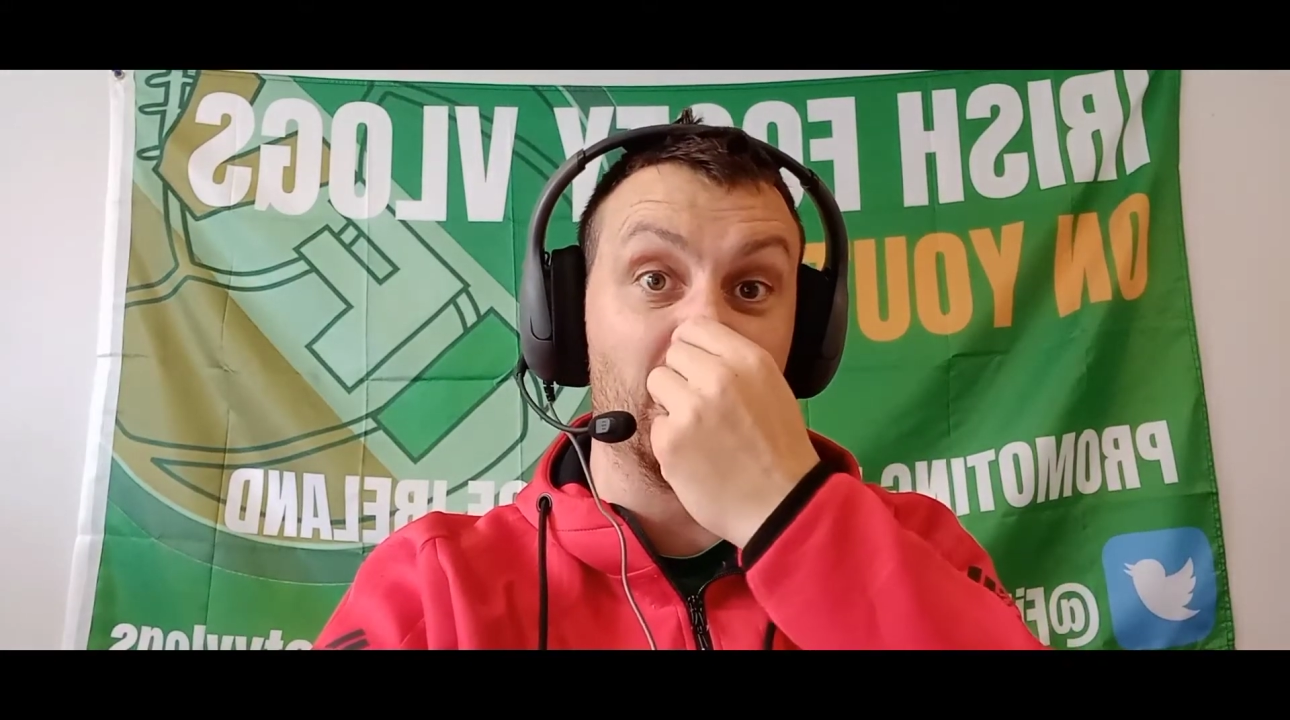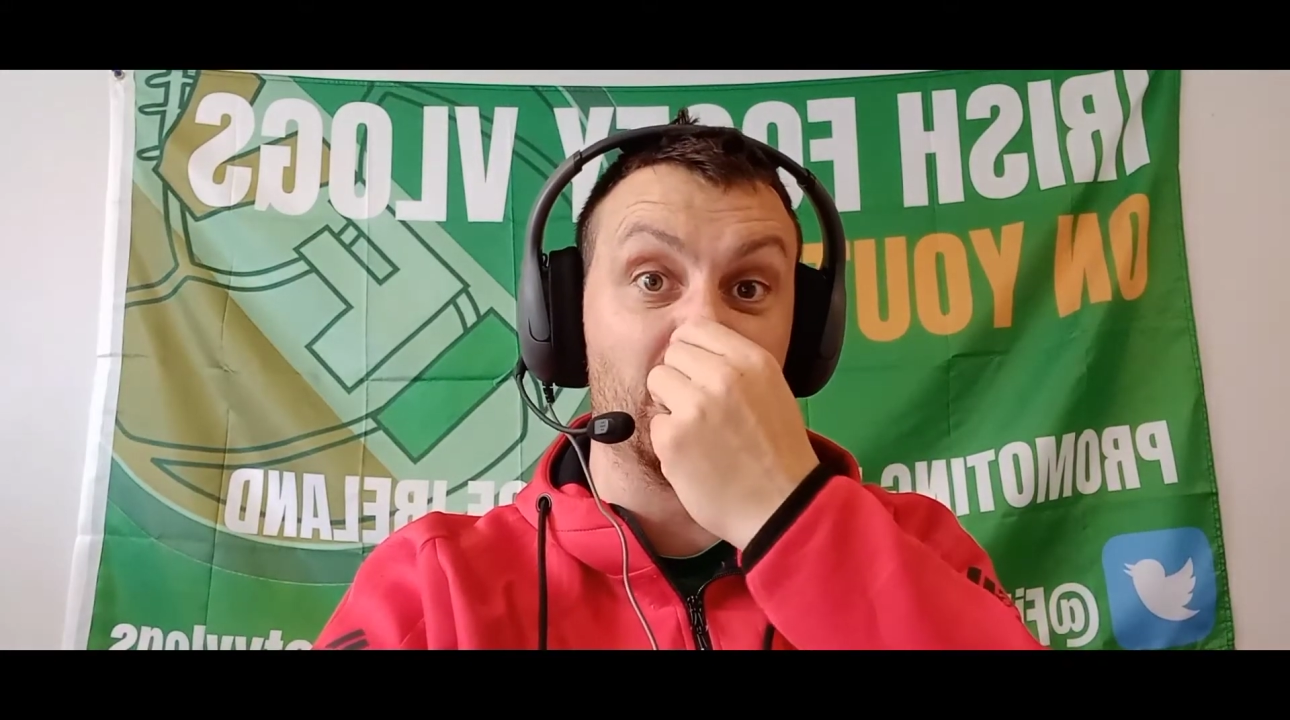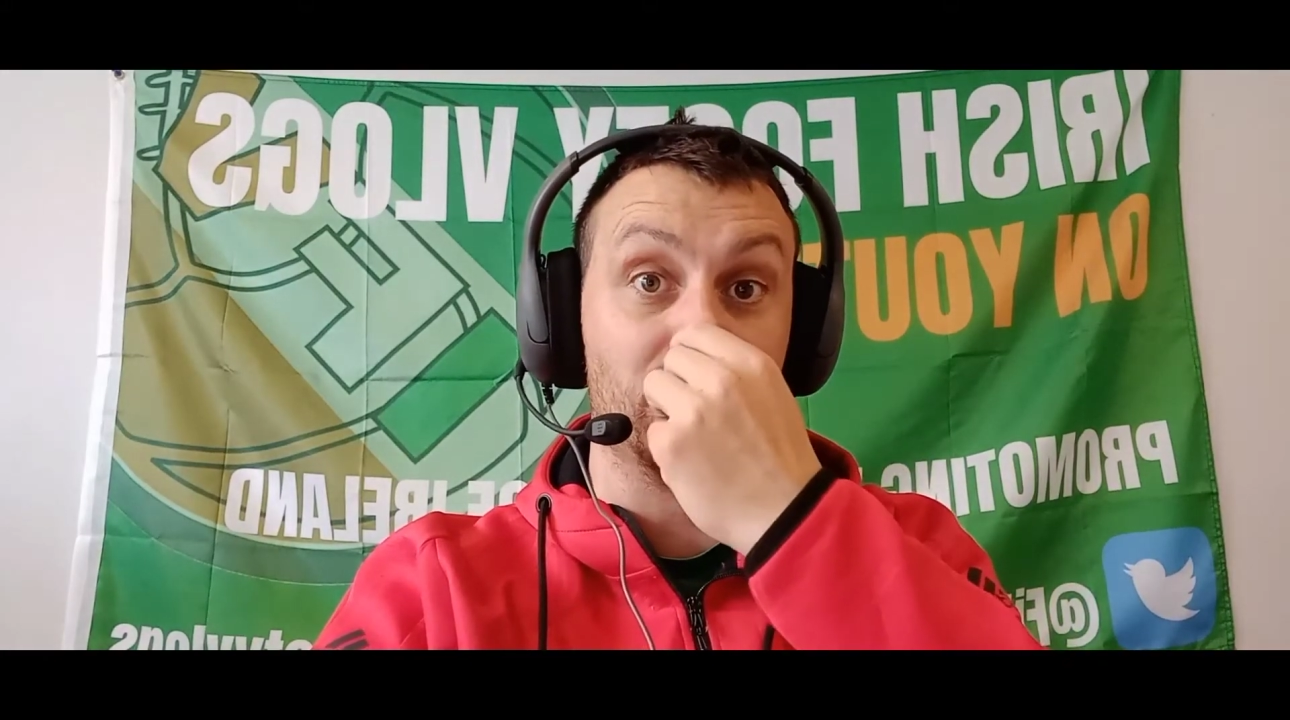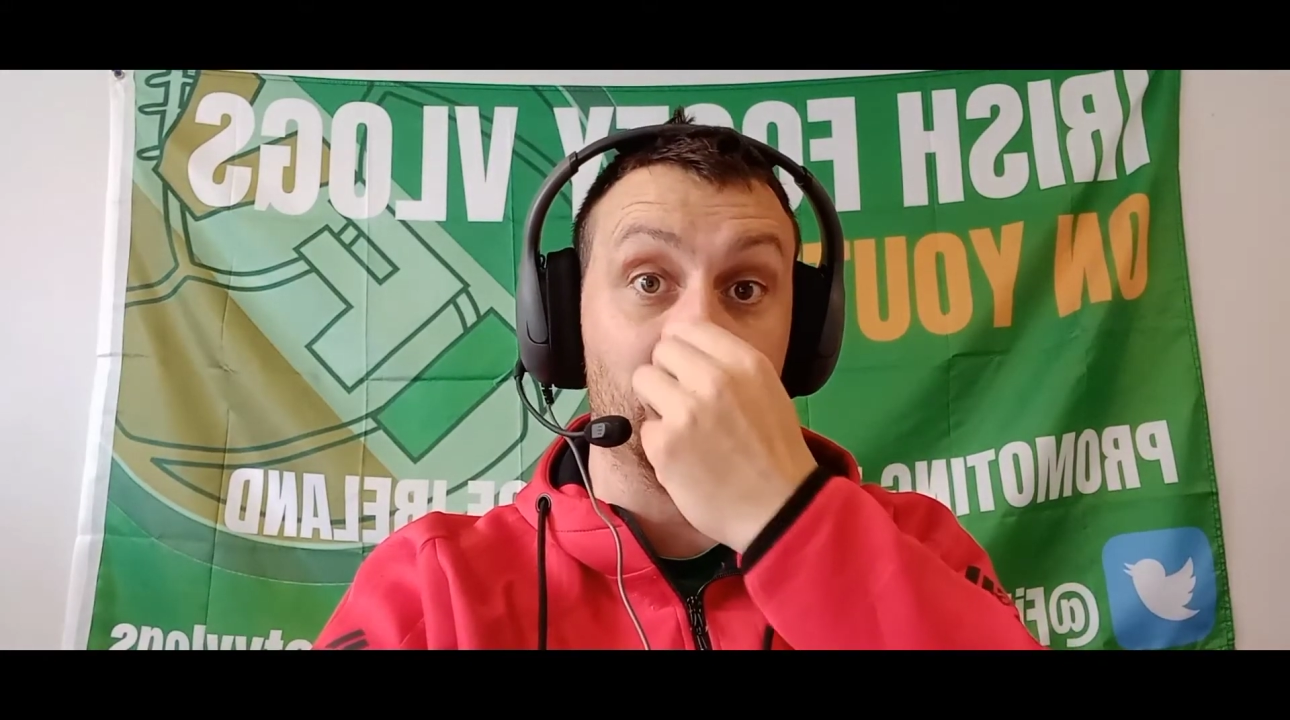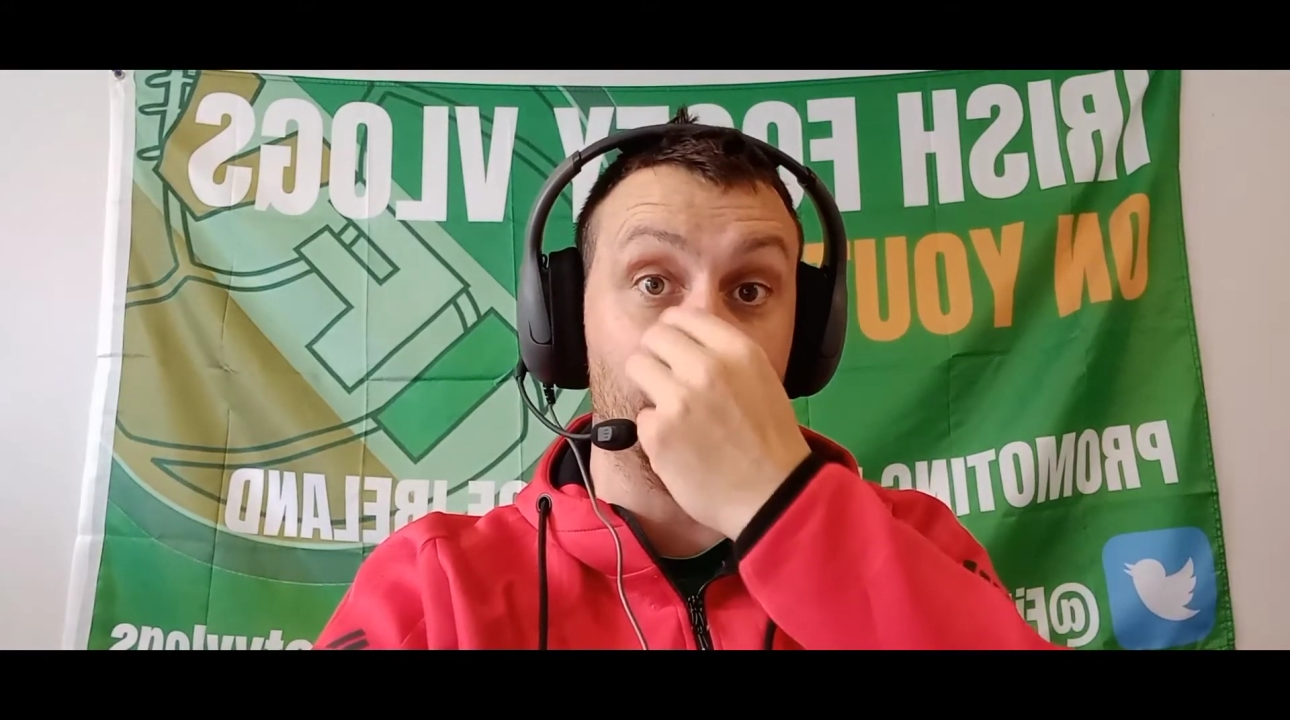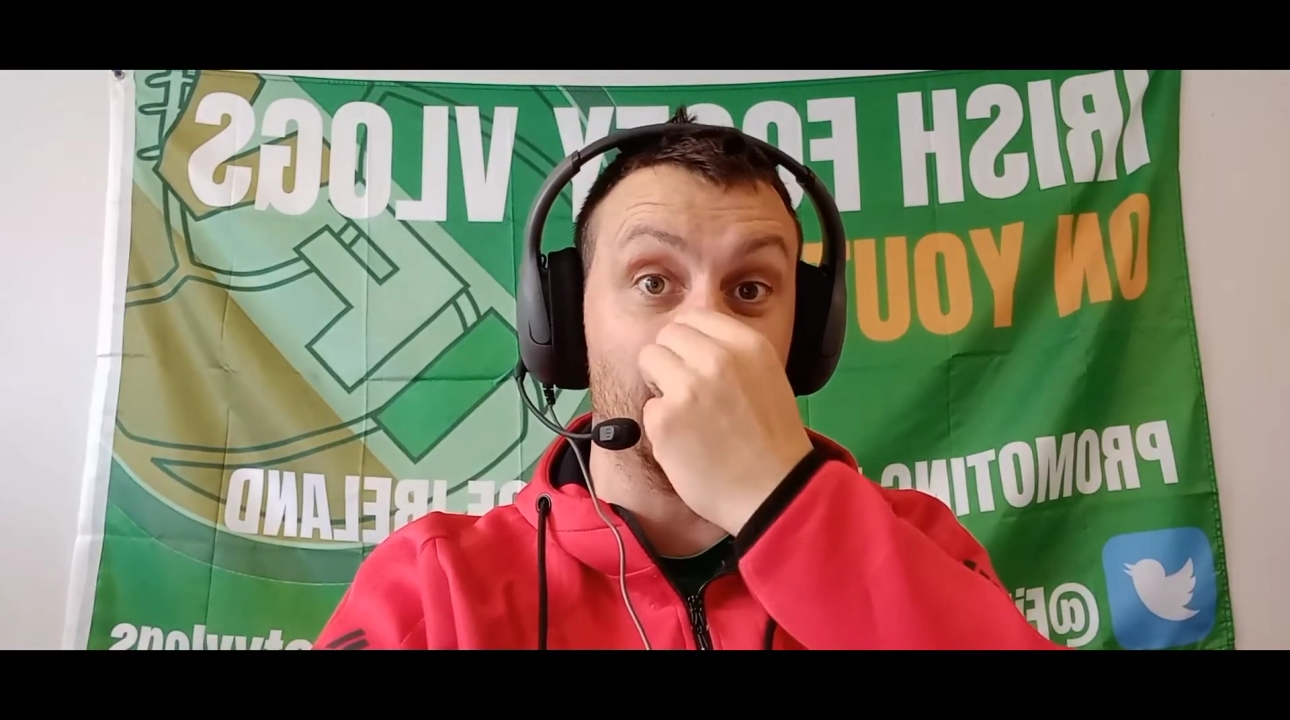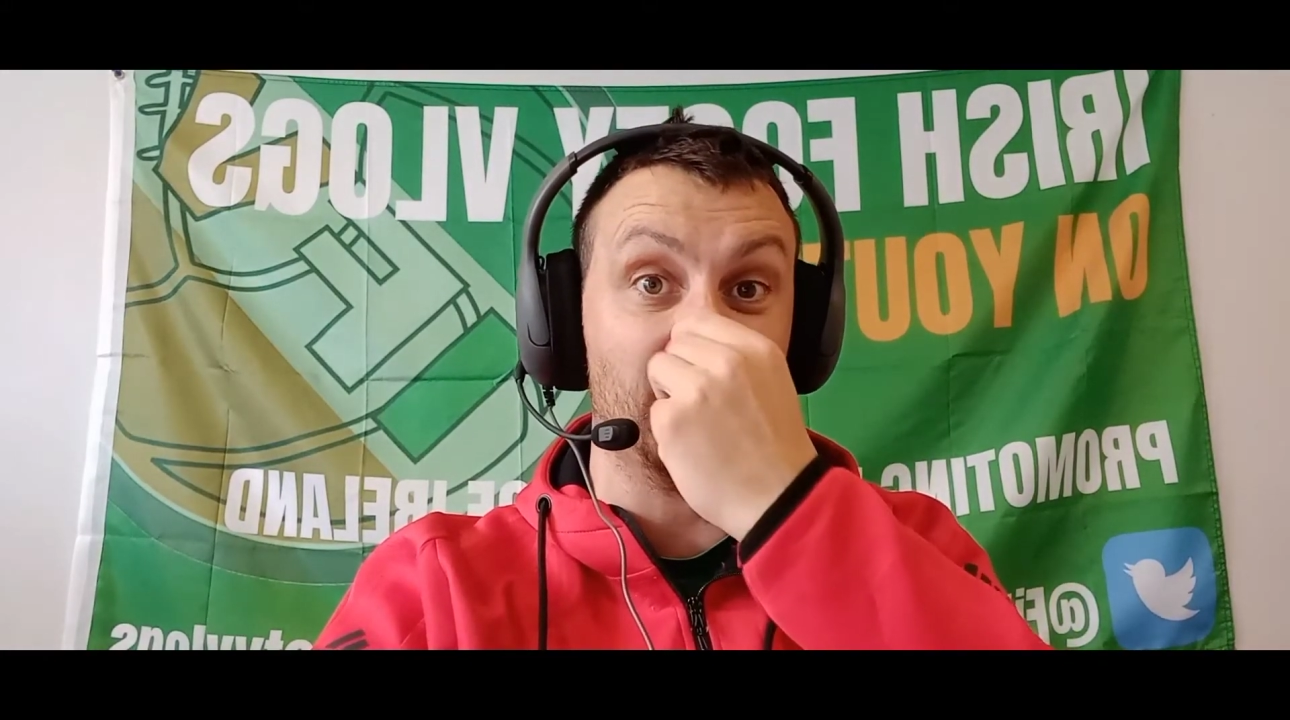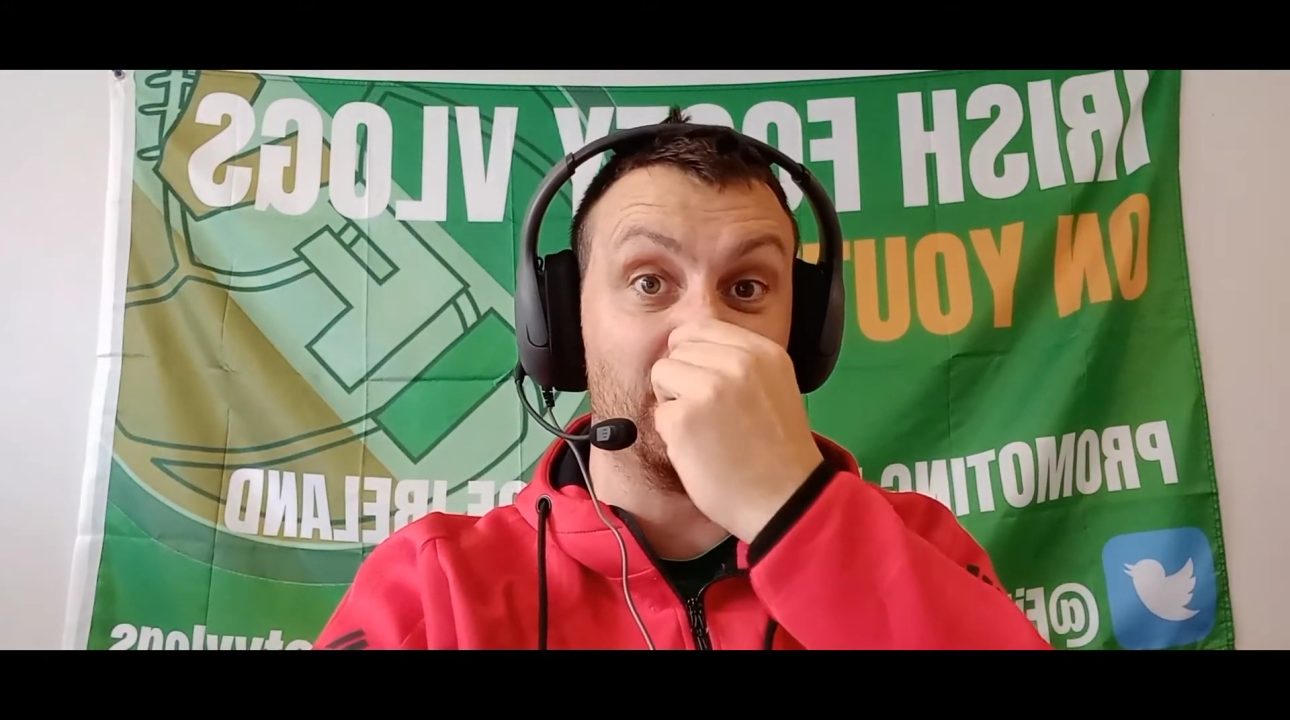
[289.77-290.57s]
Irish football.